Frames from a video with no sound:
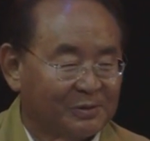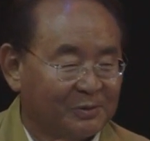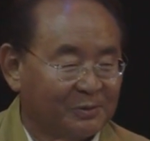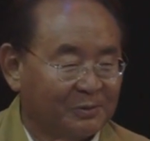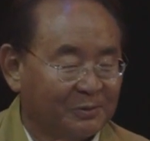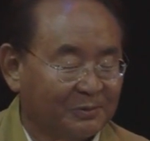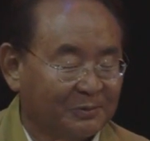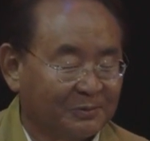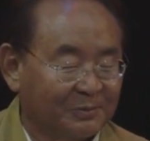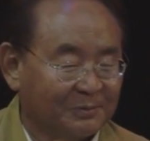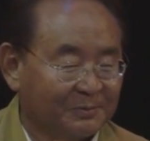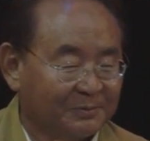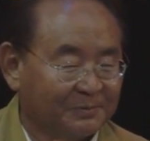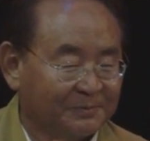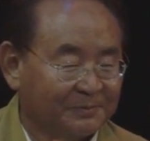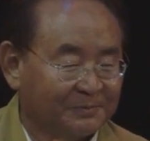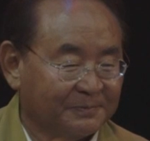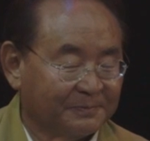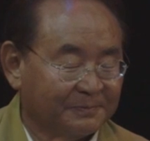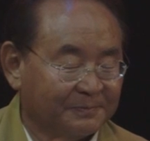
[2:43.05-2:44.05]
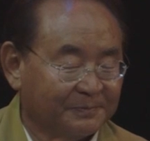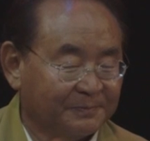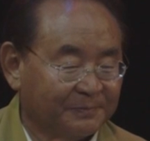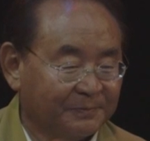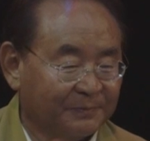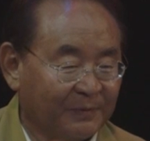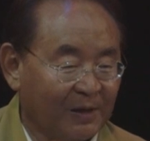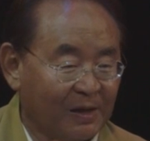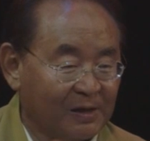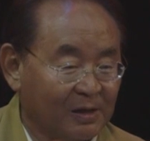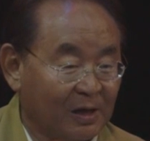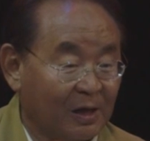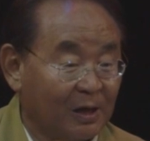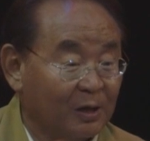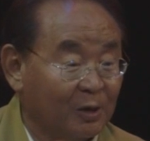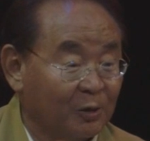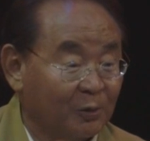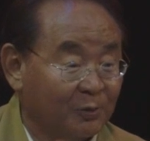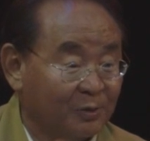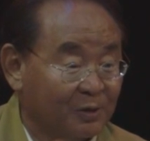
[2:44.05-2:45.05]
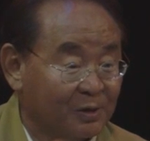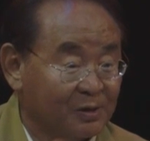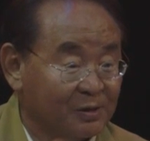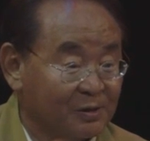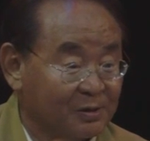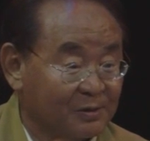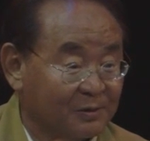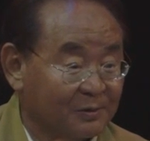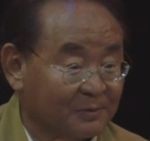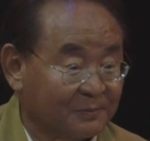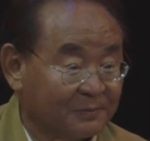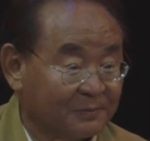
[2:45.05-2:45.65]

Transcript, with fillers: you know, that aloneness.